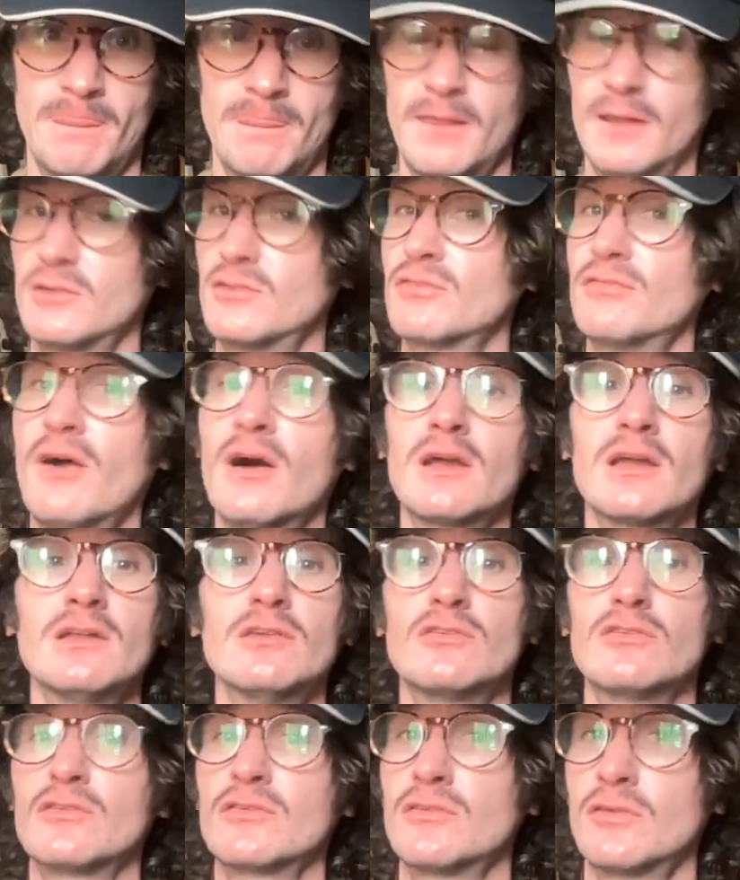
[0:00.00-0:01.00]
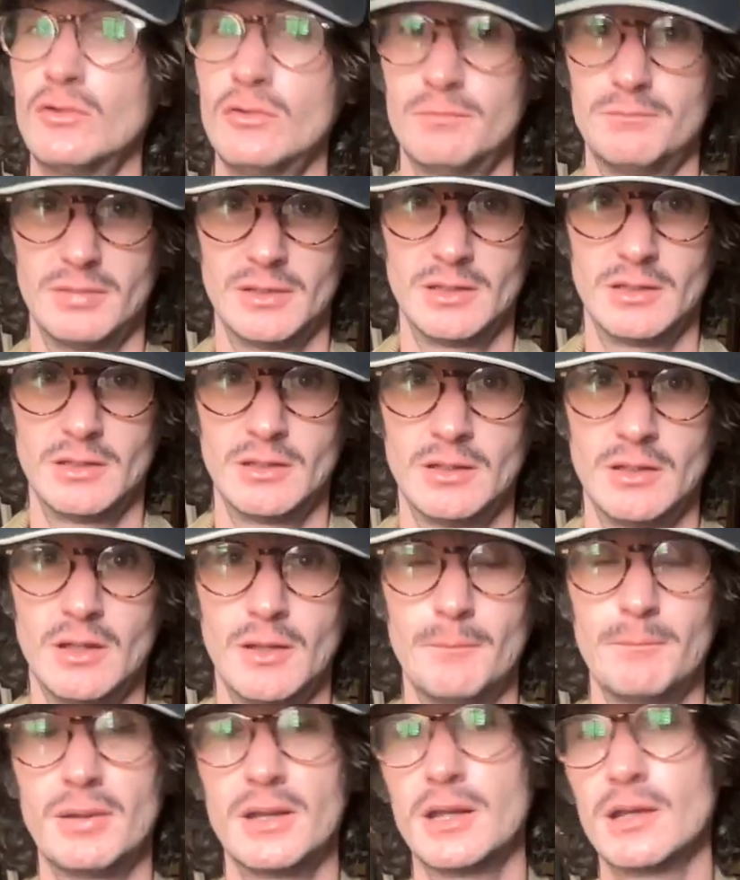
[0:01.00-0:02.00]
It's fucking stupid.
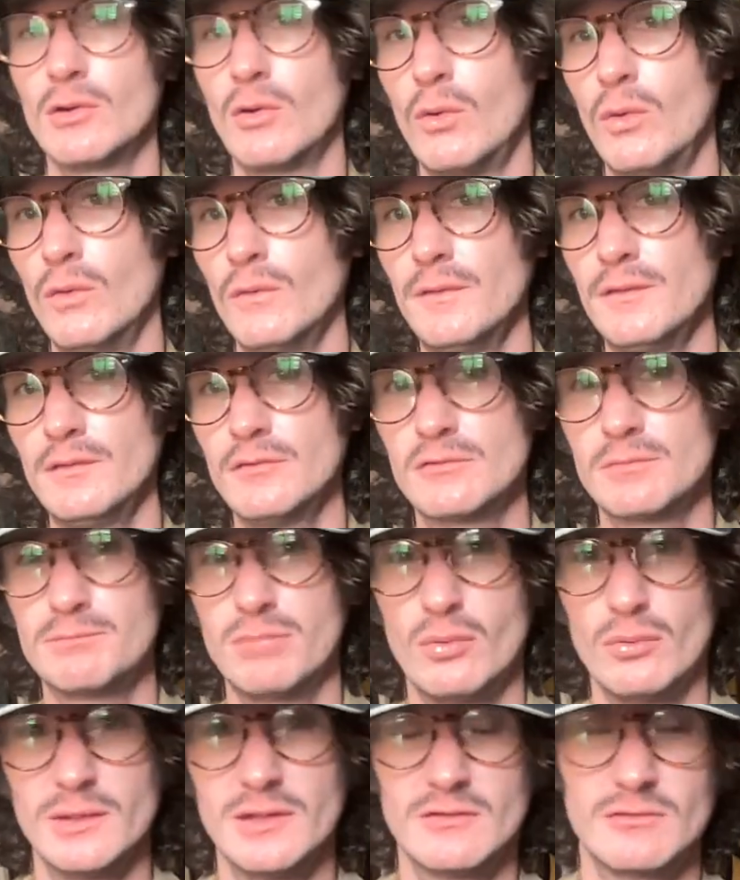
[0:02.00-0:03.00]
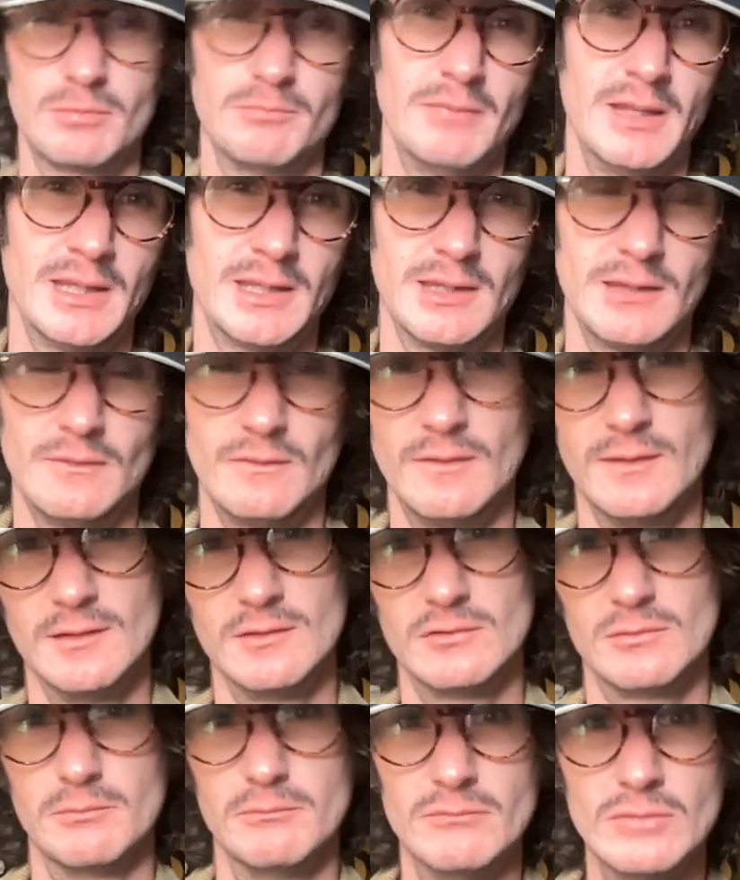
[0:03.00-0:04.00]
But at all these points, making
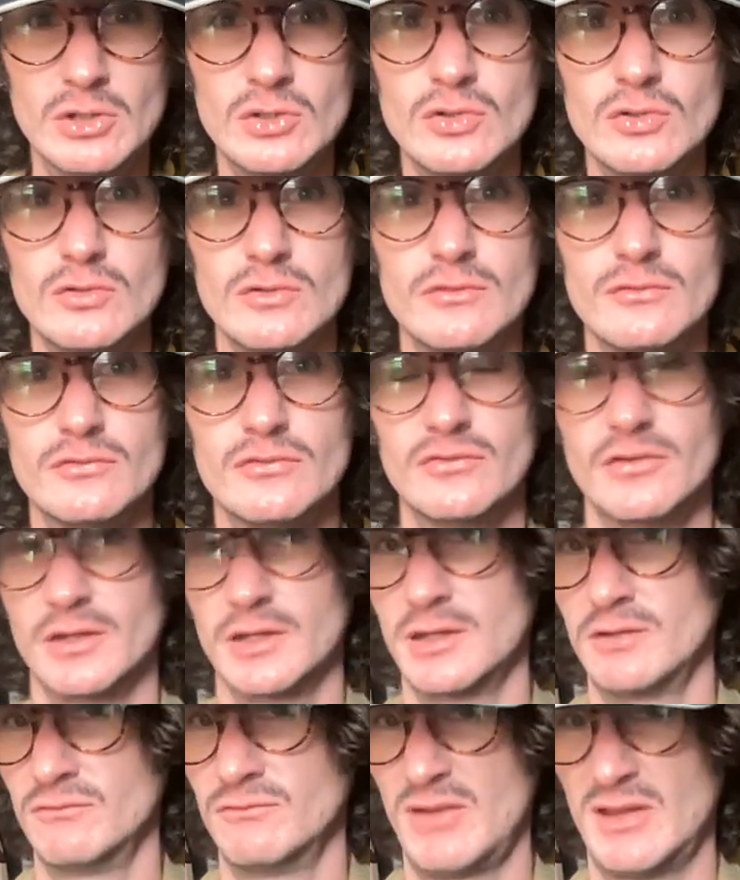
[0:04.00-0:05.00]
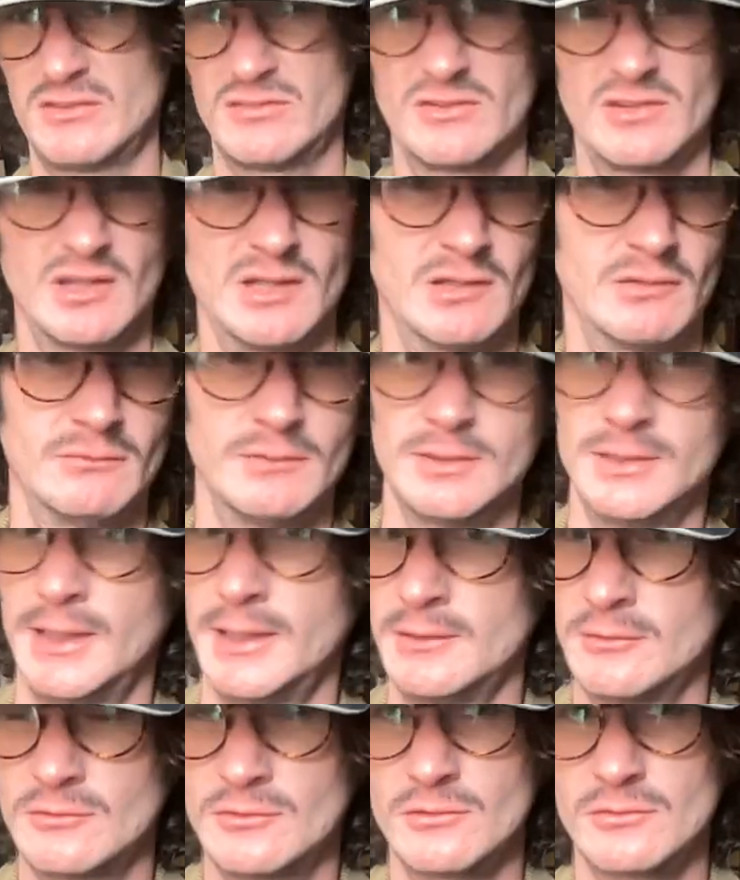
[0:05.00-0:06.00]
these moves, like investing in
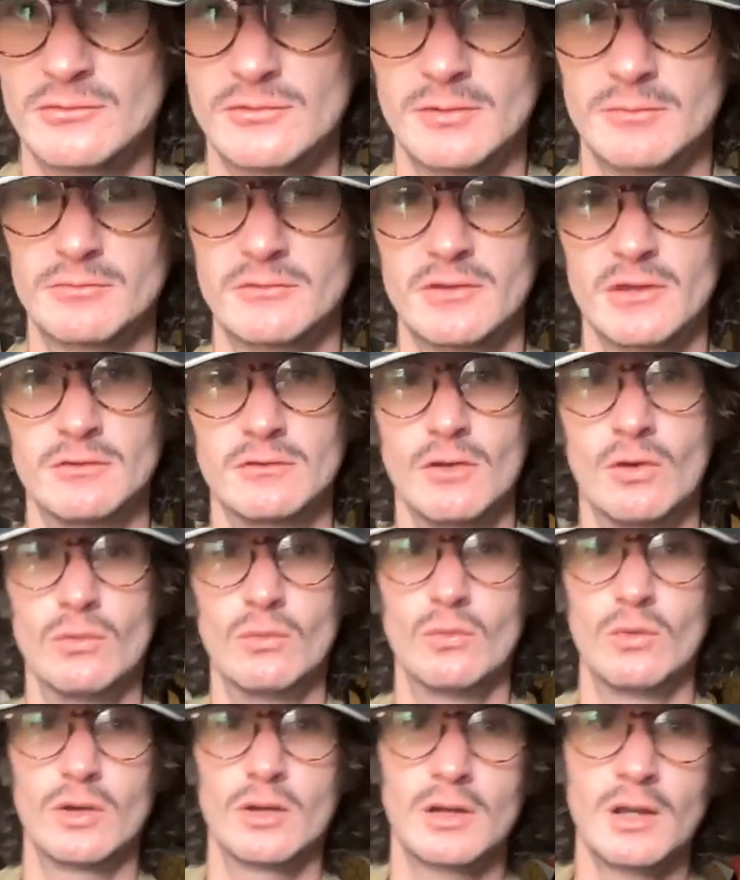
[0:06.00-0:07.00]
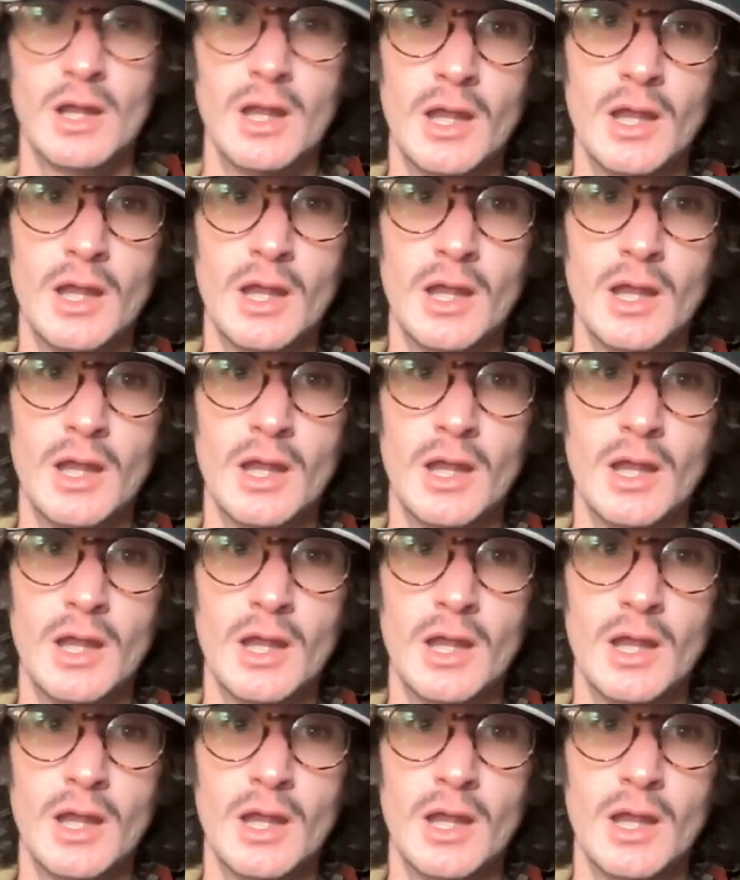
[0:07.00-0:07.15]
relationships that don't work,